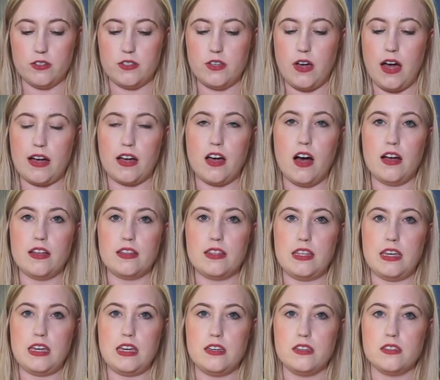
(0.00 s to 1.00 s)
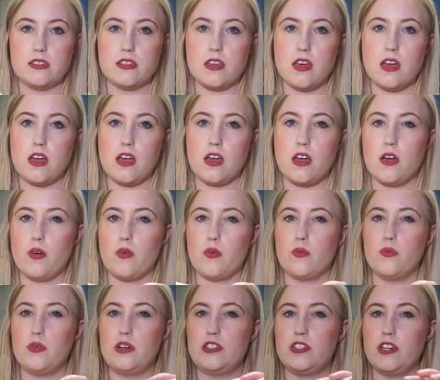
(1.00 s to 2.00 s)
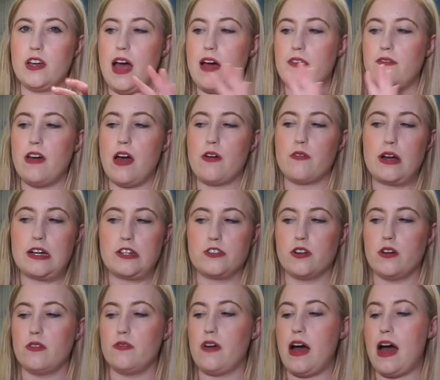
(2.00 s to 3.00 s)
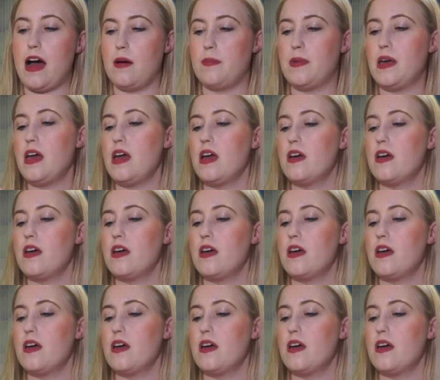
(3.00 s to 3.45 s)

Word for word: So I got these, which have that retro vibe.